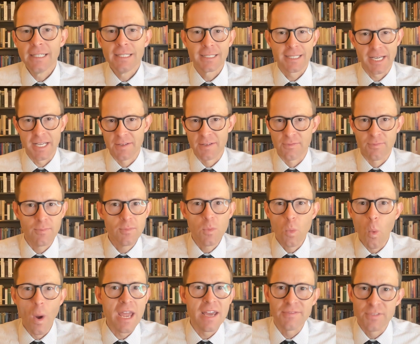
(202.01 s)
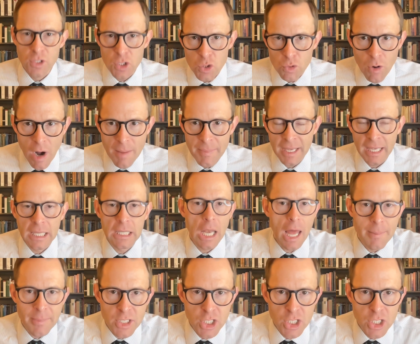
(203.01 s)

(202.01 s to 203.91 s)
kind of way of describing climate